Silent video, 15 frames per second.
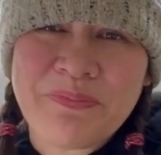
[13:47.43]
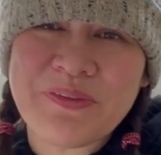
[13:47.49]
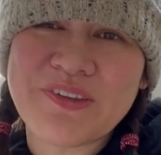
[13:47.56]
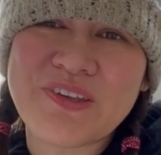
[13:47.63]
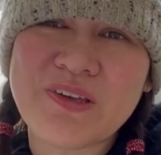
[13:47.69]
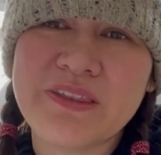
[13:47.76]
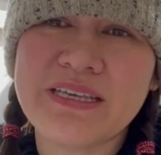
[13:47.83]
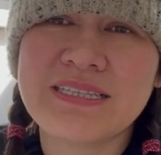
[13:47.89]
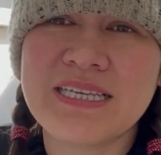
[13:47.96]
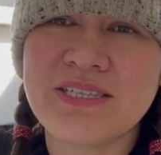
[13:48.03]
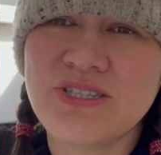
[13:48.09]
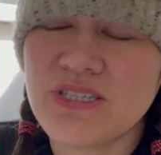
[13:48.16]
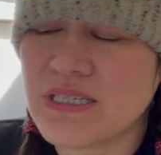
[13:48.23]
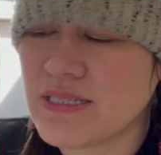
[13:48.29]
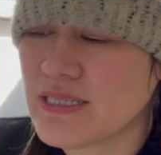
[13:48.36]
So this
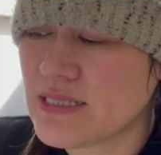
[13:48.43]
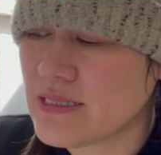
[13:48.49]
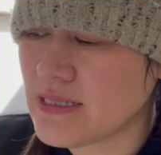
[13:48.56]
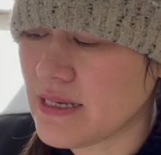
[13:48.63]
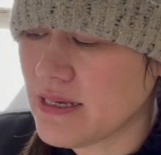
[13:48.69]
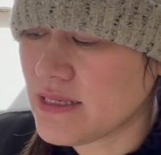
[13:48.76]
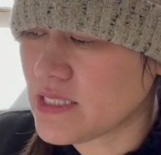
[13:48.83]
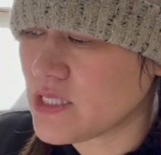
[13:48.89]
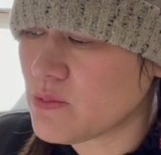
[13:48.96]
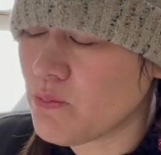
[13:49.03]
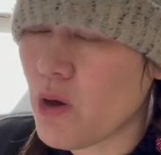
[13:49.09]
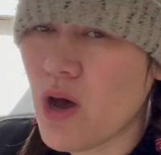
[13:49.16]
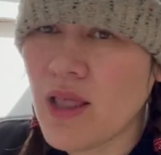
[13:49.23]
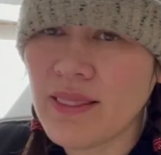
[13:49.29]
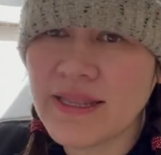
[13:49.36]
is just a
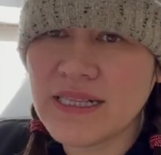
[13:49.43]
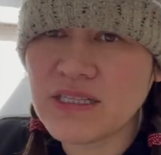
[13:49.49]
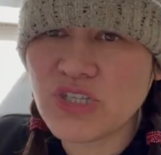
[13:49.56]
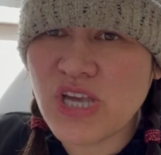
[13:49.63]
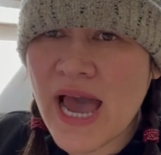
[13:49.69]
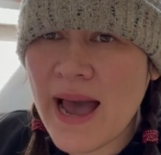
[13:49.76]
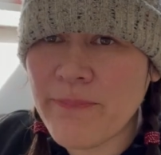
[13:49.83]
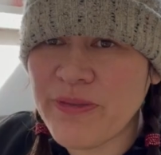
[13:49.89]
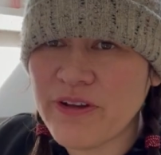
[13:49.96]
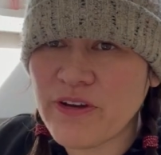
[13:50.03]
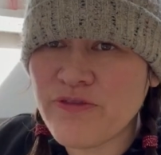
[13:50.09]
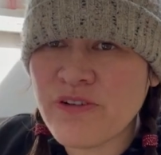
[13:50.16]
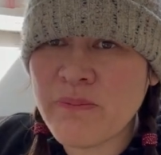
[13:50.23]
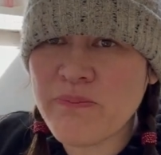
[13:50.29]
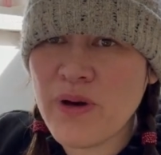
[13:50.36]
small little chapter
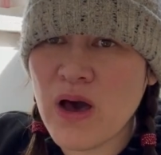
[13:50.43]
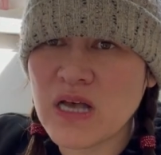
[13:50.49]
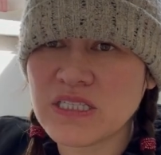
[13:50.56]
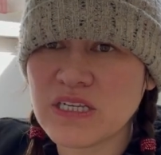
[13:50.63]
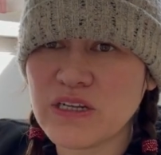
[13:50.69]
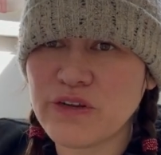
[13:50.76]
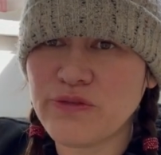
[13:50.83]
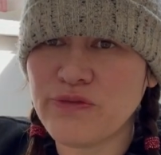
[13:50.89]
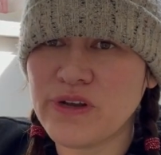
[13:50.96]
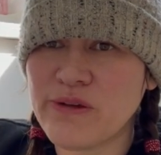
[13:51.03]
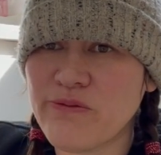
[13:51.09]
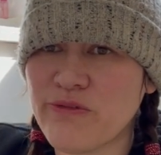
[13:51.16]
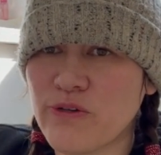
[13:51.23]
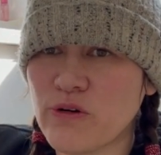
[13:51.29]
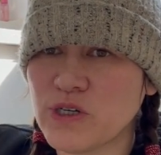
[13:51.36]
from positive
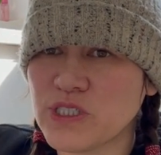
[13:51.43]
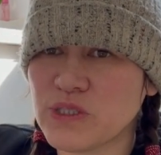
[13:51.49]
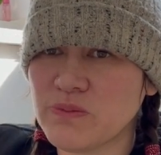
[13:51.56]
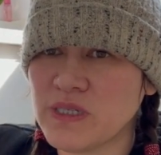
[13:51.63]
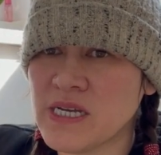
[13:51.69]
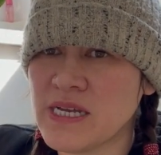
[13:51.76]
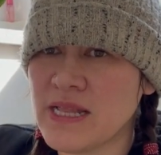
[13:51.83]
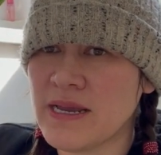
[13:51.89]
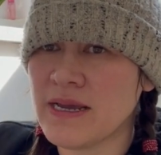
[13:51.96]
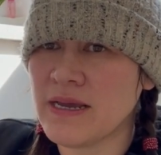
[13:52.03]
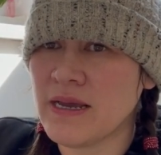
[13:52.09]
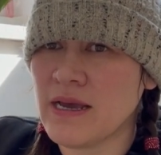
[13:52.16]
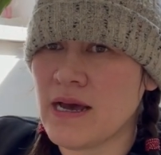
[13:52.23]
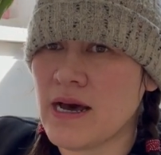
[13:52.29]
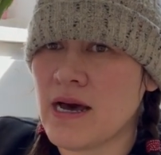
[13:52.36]
reinforcement.
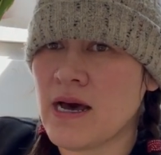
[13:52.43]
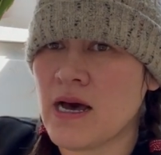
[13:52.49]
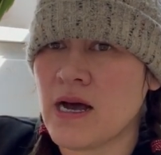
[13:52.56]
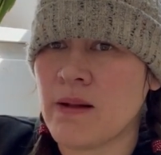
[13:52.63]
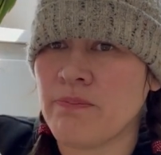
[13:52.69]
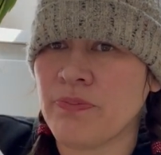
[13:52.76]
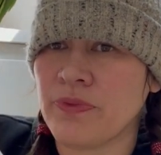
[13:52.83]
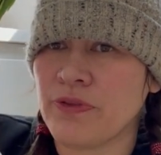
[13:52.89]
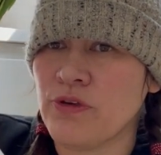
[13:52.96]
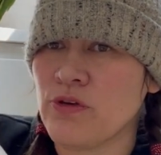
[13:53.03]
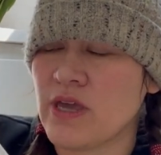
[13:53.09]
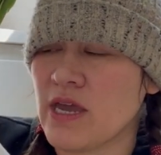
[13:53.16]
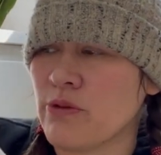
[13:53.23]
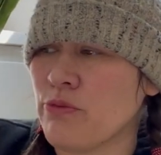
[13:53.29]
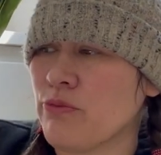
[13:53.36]
Um, you
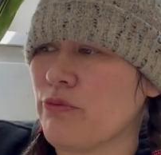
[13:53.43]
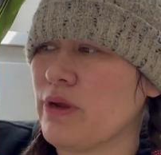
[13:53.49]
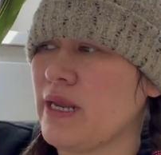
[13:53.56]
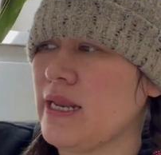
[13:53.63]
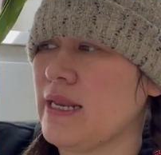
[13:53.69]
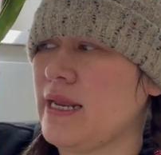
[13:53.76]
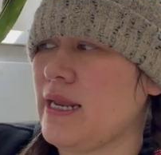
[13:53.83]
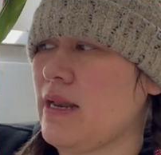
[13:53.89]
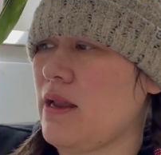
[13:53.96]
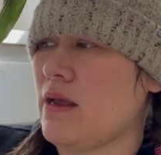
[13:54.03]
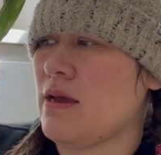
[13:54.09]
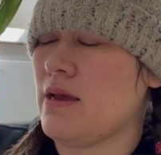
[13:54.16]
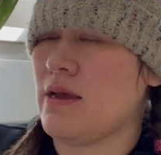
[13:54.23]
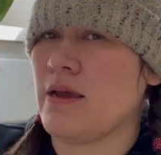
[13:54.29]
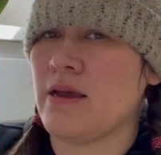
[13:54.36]
can read it
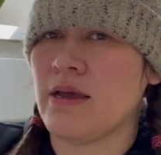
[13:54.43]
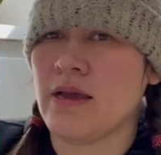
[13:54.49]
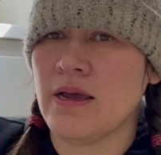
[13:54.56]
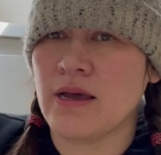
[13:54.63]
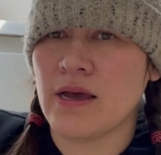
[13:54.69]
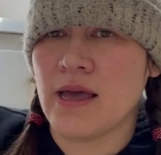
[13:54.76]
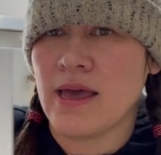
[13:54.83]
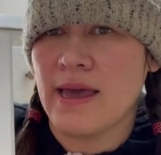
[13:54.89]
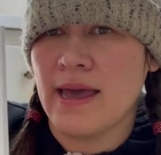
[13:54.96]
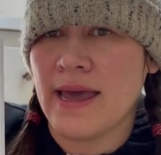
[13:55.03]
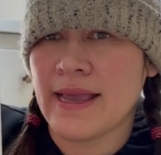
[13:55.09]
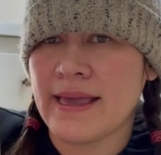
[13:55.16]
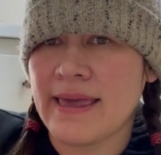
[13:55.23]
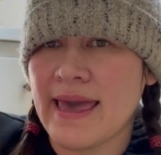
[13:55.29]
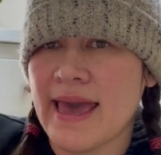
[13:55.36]

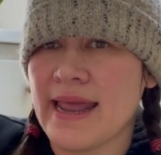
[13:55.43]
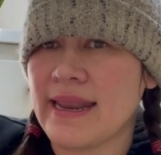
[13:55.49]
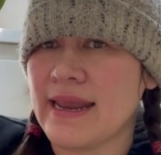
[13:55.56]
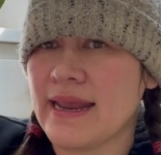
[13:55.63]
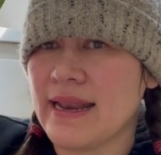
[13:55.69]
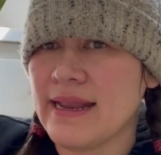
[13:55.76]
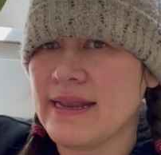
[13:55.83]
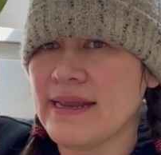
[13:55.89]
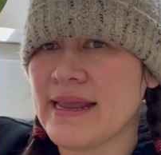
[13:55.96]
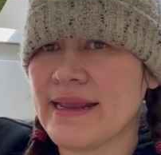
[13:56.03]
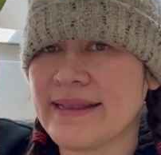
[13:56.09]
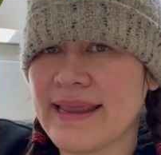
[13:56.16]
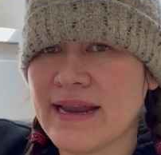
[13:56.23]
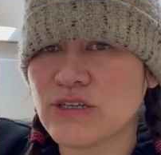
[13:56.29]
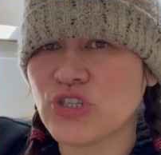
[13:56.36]
and get it.
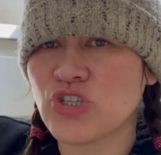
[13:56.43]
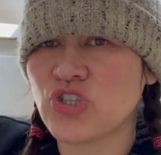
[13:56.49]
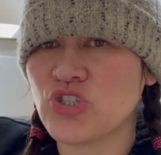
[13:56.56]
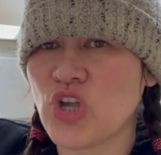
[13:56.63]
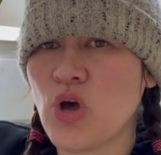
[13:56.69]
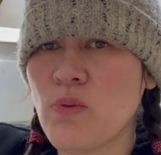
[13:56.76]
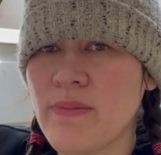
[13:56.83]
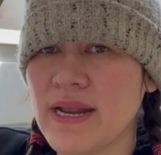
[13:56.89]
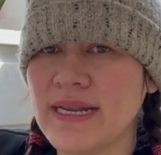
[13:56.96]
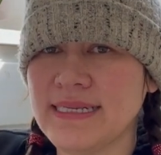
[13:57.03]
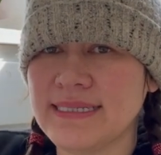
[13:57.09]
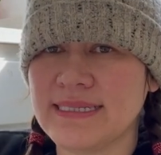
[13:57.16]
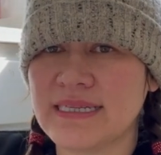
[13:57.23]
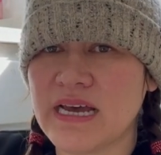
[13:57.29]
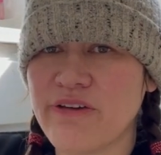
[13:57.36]
There's so many
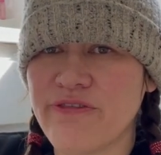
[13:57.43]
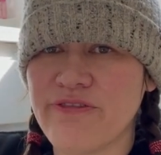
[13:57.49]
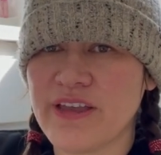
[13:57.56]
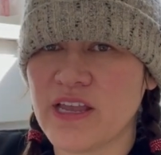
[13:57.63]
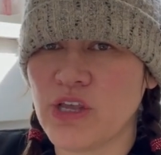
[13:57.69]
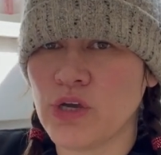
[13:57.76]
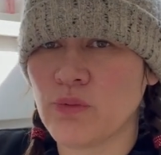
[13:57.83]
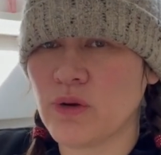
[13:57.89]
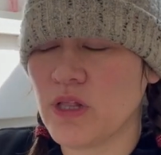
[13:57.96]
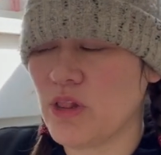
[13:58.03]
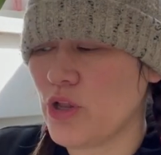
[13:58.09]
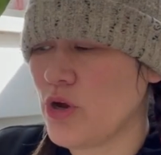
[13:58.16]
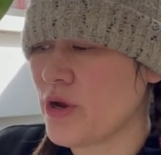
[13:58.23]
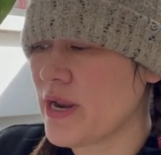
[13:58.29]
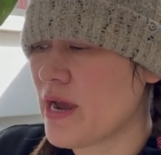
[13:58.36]
stuff that you will
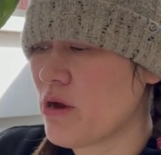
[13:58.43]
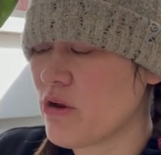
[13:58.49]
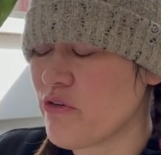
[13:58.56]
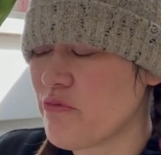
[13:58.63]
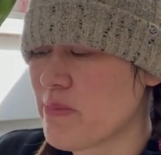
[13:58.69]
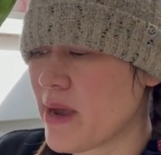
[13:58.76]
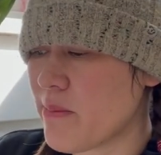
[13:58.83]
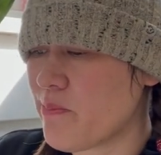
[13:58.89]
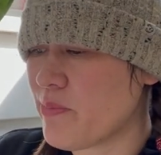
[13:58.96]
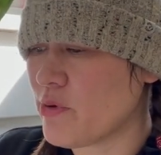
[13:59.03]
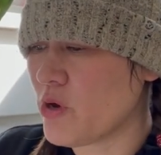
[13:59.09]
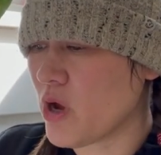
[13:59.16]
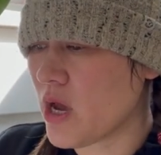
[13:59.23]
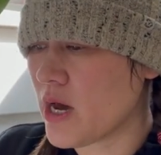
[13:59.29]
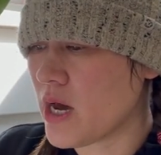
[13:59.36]
learn out of my
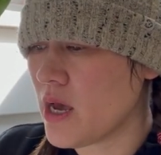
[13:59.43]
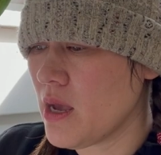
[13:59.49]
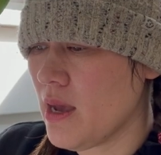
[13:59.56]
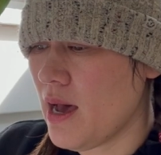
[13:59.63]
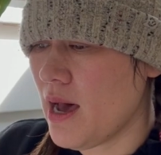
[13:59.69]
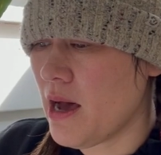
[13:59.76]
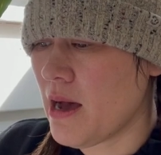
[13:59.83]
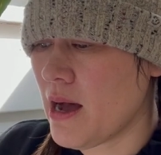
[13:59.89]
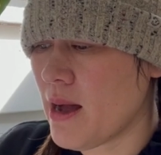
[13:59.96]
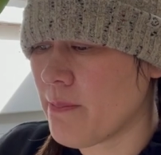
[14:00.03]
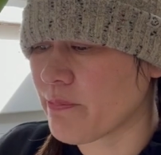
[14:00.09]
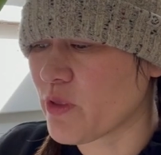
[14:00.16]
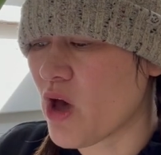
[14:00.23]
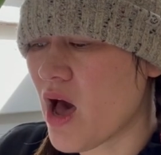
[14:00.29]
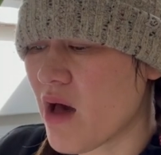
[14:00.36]
book
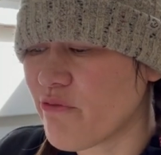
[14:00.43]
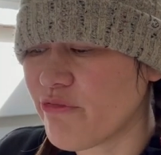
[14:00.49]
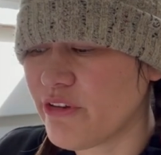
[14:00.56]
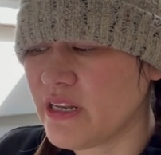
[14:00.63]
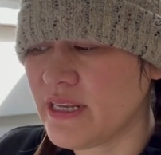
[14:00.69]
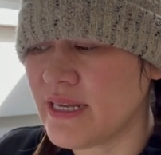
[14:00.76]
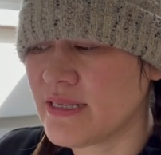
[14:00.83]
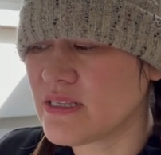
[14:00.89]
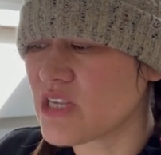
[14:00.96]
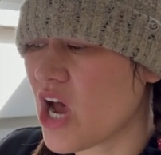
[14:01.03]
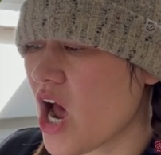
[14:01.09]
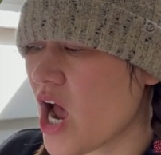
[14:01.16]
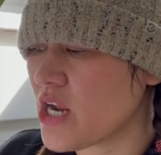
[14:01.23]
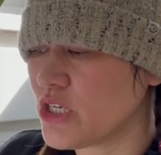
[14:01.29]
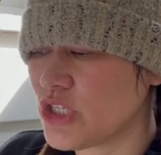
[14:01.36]
um, confidence,
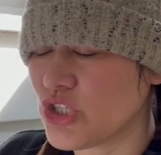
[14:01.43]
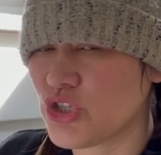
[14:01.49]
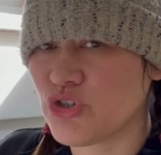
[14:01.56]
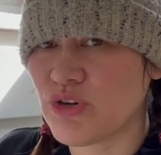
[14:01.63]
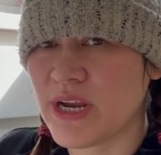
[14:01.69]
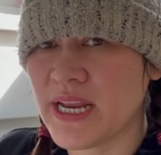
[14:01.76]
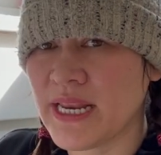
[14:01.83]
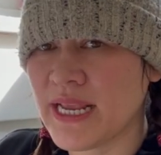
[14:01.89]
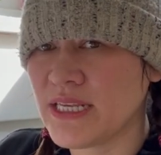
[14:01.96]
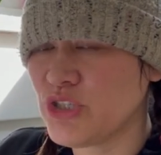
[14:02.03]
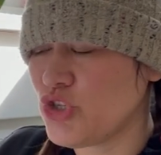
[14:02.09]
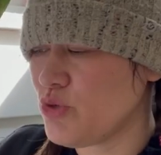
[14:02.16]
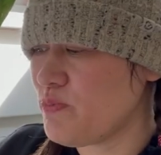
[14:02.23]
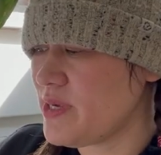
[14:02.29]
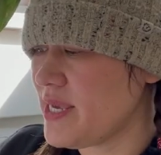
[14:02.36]
harness training,
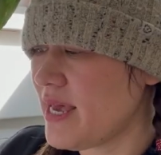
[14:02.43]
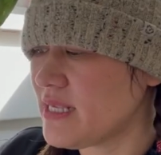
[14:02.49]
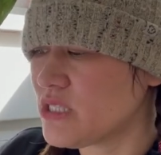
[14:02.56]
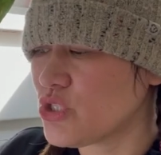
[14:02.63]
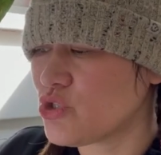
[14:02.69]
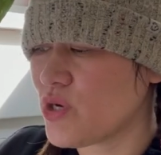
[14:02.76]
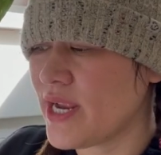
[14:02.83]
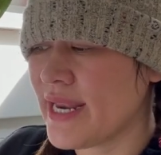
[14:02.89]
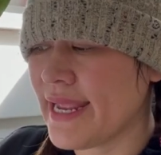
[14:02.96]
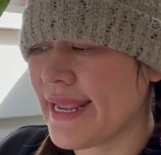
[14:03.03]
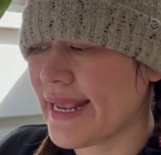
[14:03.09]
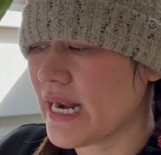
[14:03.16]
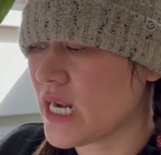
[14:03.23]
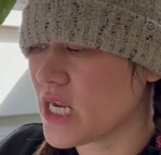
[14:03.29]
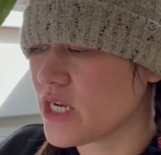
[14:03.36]
GPS
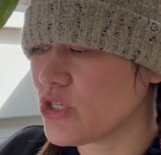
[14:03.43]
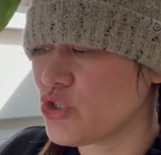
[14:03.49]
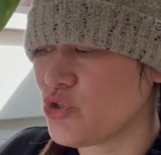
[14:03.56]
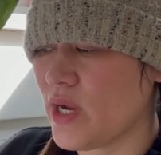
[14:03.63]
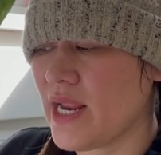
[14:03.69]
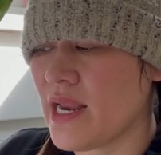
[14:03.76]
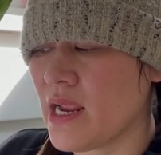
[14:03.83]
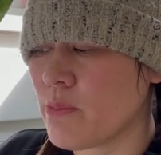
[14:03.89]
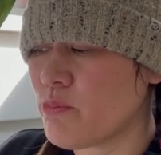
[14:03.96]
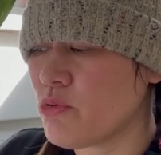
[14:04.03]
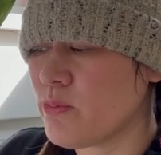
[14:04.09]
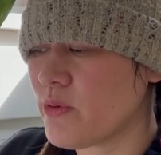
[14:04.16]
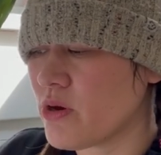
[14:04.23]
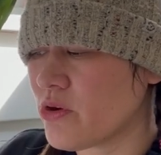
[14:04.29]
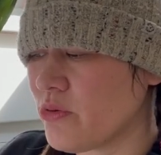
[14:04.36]
training, clicker training, poop on